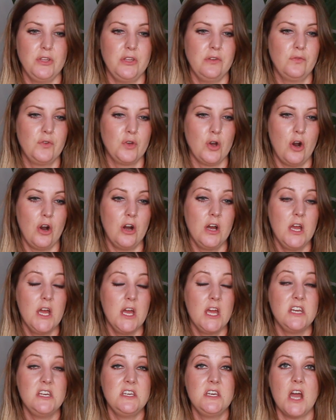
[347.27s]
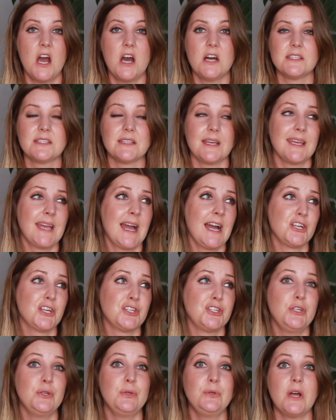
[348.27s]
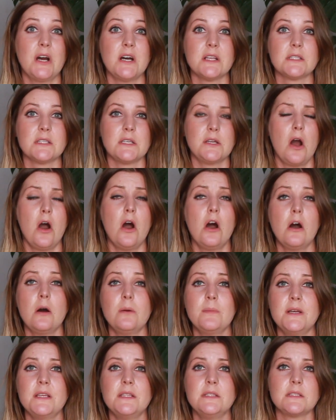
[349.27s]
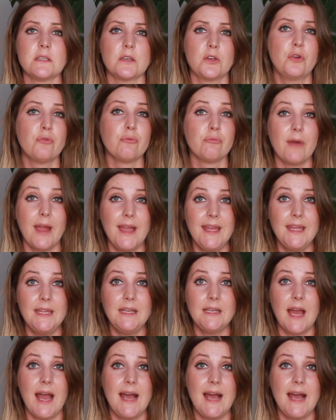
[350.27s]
You've got nuts, like cashew nuts and almonds are great